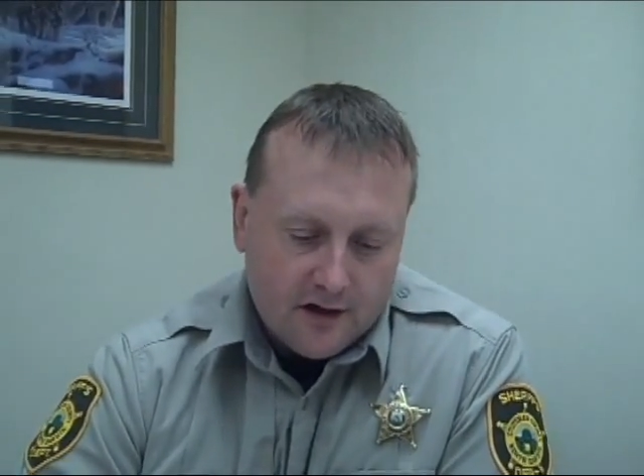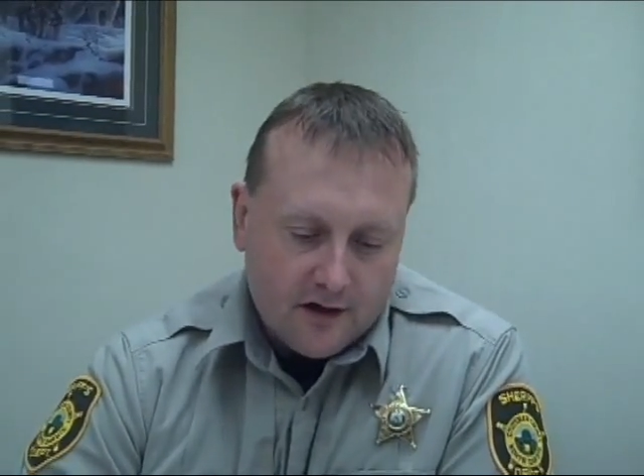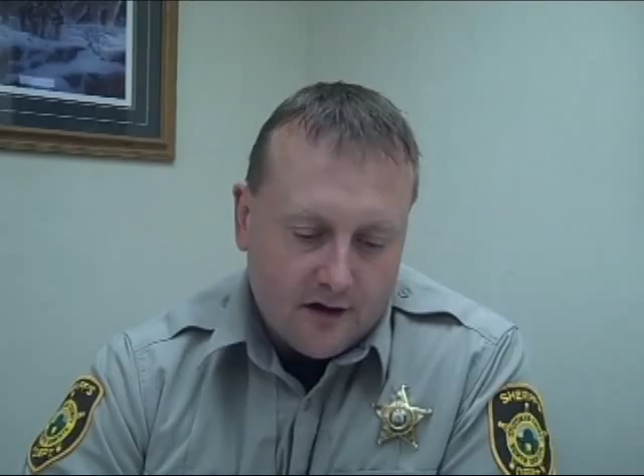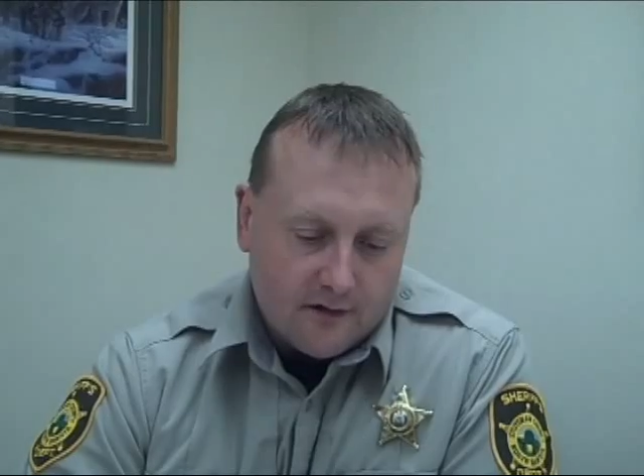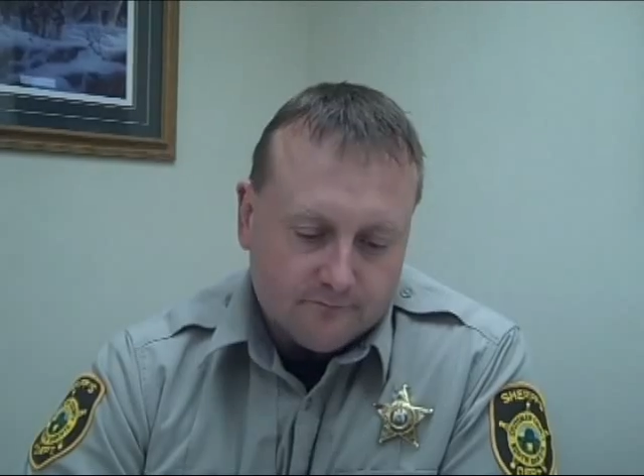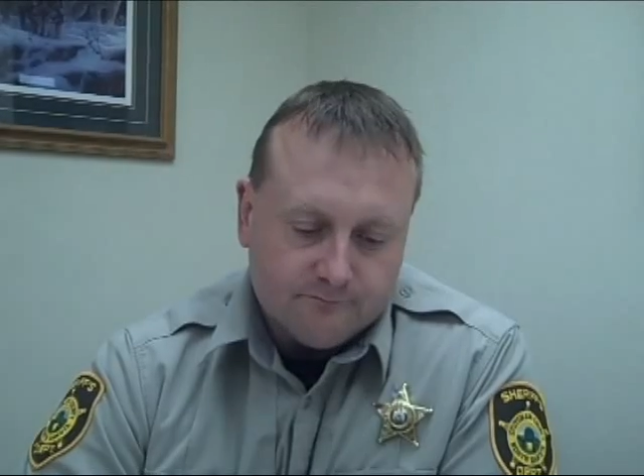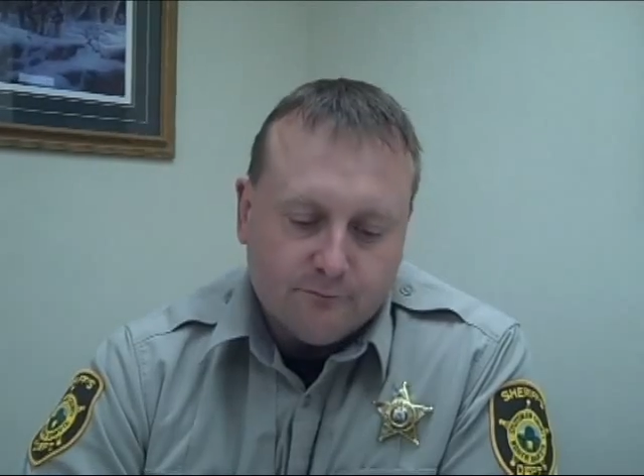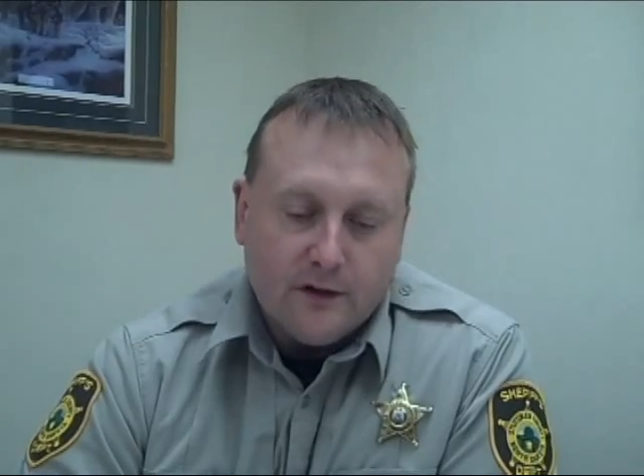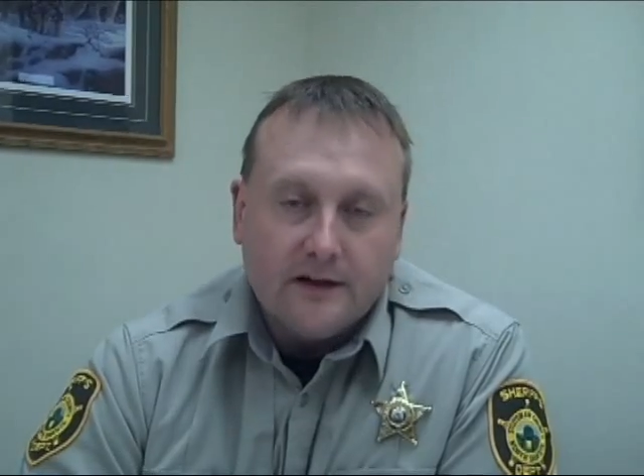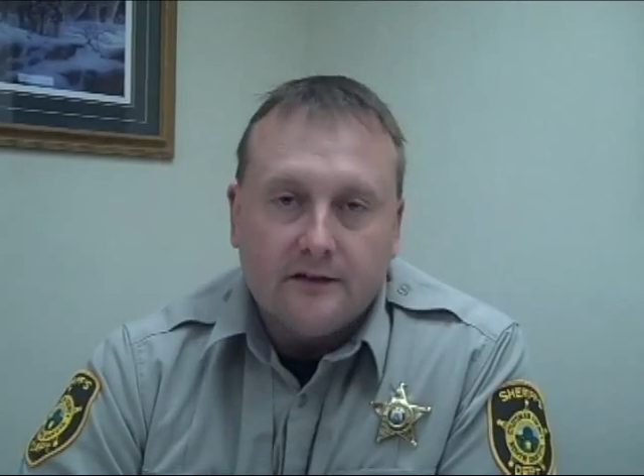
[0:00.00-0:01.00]

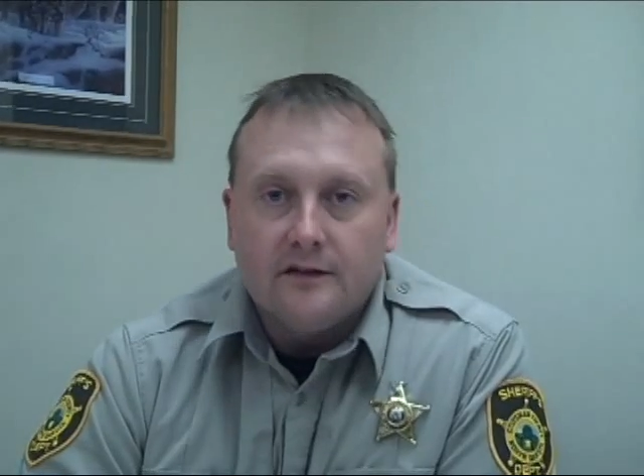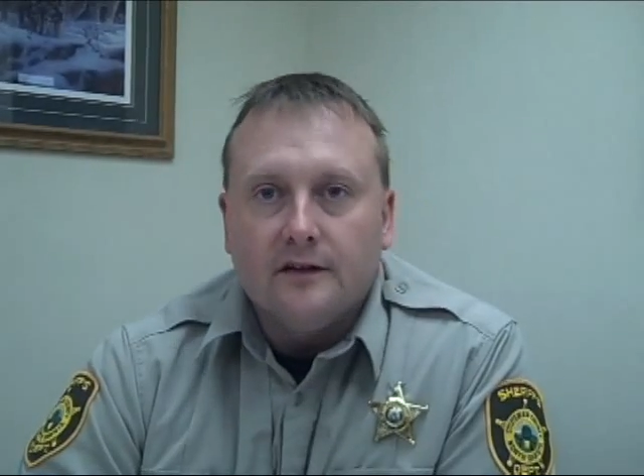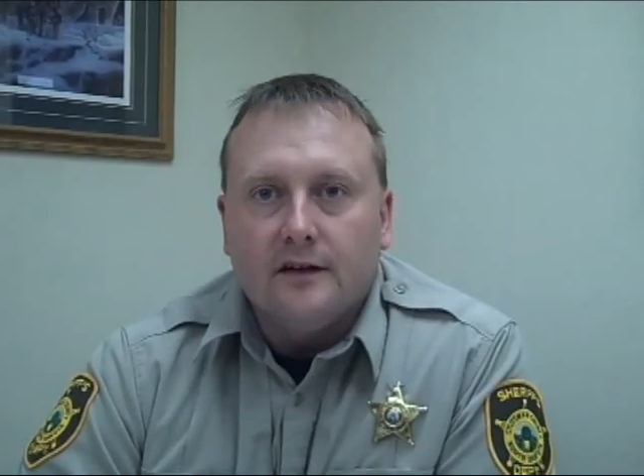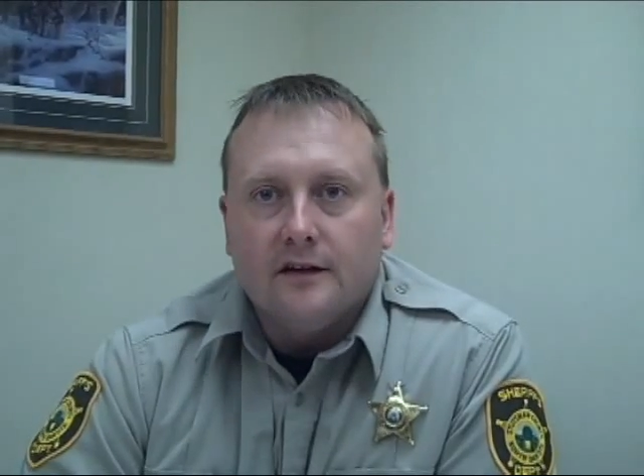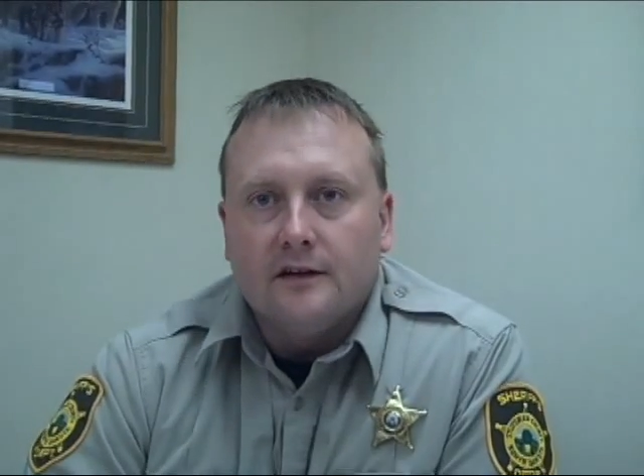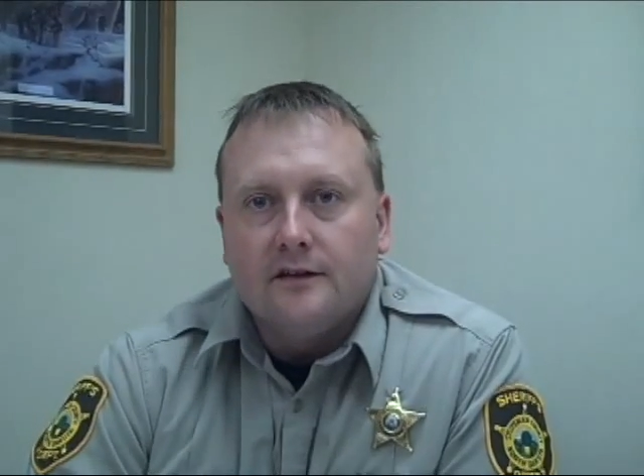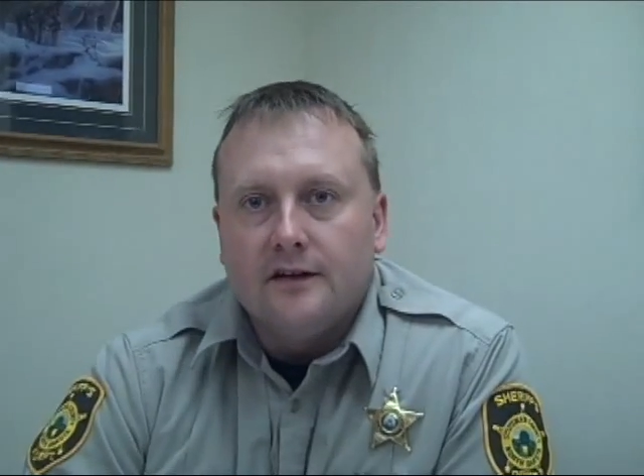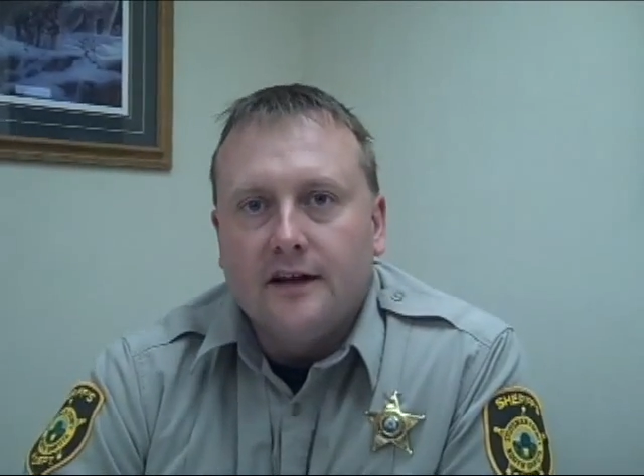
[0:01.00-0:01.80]
but the